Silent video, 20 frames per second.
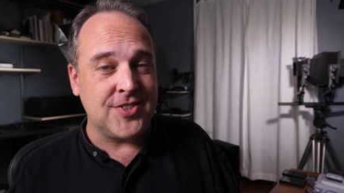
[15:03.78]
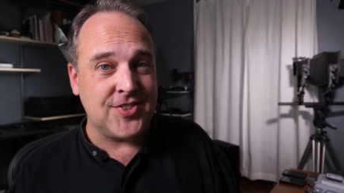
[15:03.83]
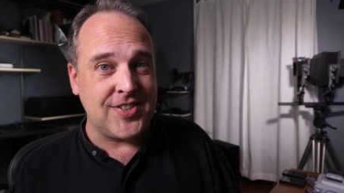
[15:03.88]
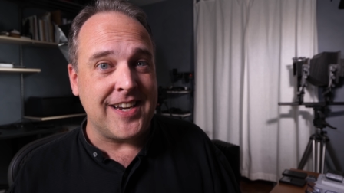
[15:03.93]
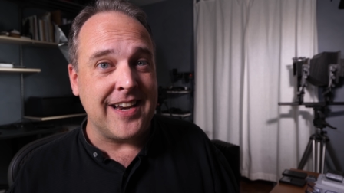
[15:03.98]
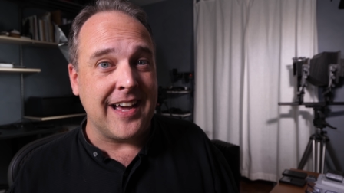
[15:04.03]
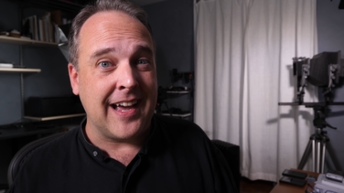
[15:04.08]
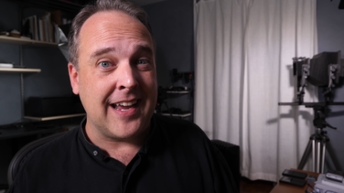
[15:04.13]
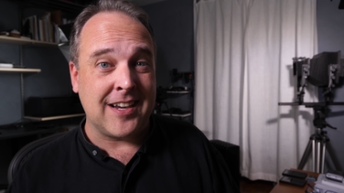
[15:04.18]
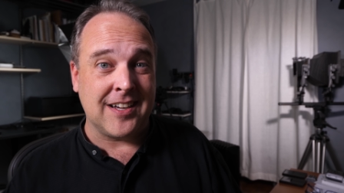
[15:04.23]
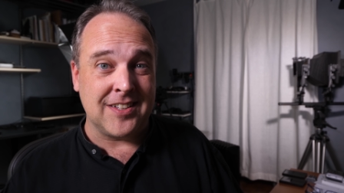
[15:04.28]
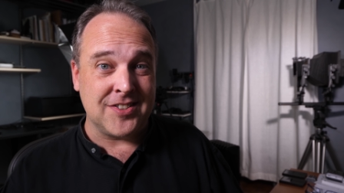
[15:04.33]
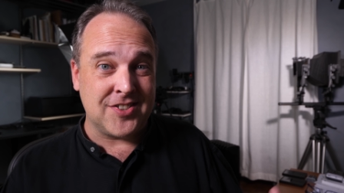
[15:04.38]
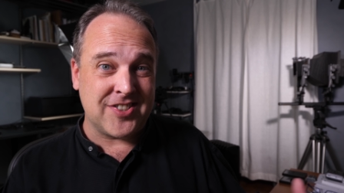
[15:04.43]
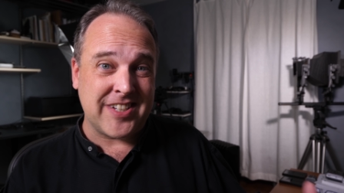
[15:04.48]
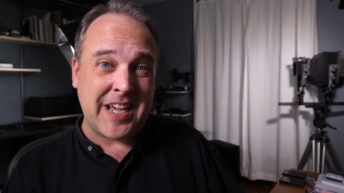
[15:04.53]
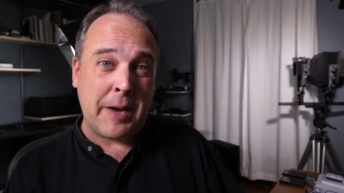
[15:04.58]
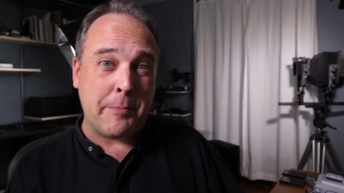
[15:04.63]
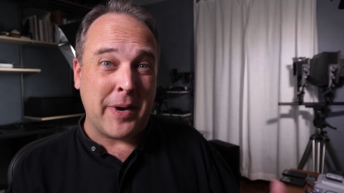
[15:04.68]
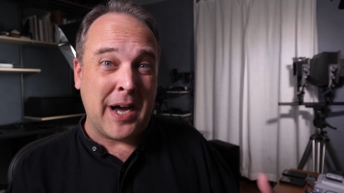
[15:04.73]
to see Nikon
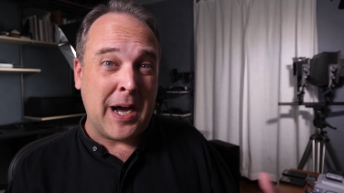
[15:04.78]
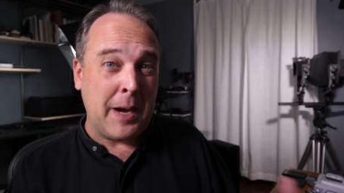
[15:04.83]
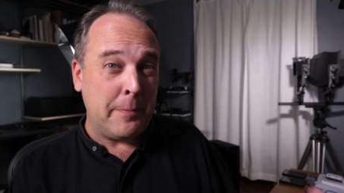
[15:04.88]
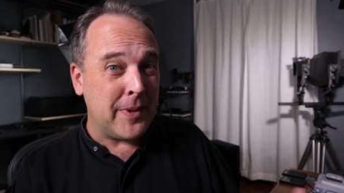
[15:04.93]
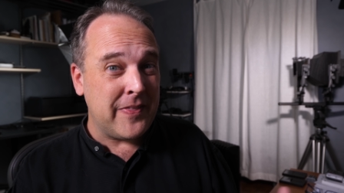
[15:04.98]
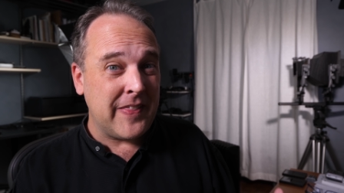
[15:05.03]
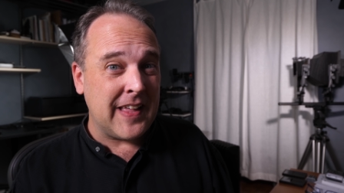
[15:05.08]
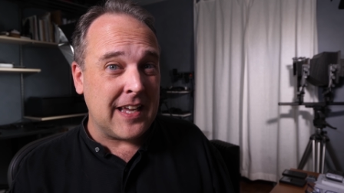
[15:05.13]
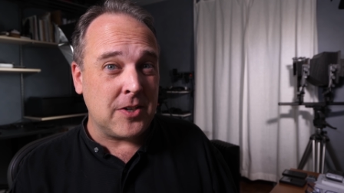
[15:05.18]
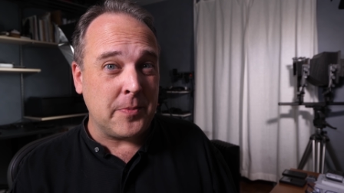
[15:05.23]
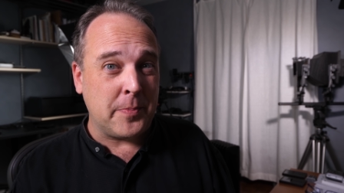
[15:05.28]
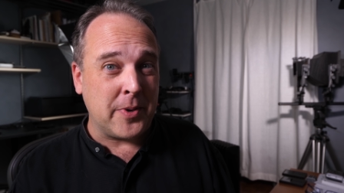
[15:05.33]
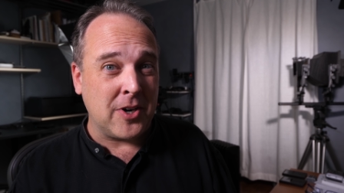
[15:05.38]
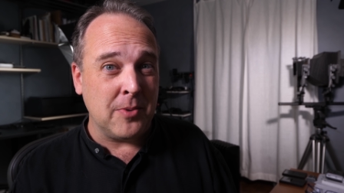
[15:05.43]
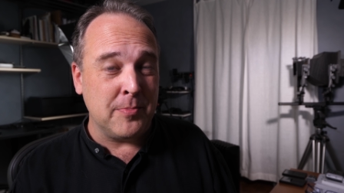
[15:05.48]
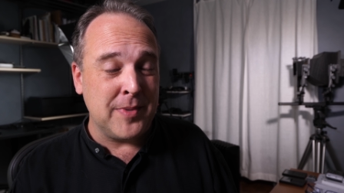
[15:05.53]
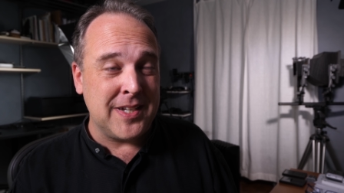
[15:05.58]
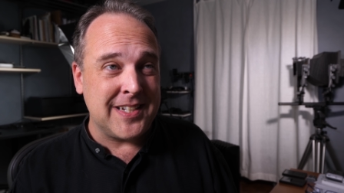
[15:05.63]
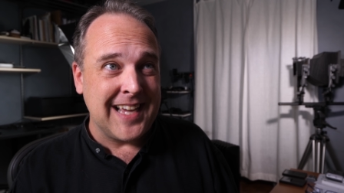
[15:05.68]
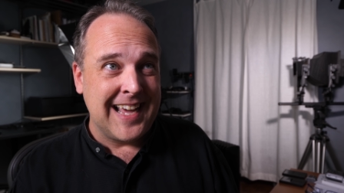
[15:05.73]
step up in that
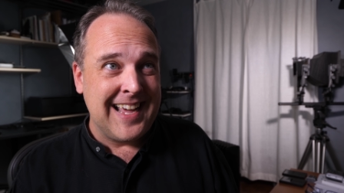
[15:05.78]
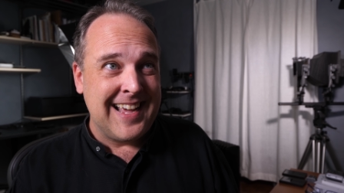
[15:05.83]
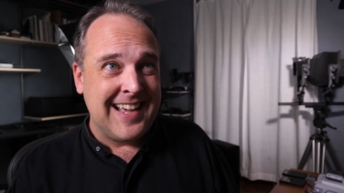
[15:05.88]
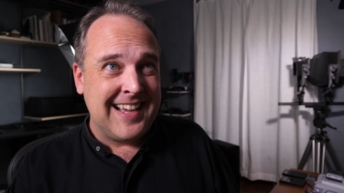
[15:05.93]
department.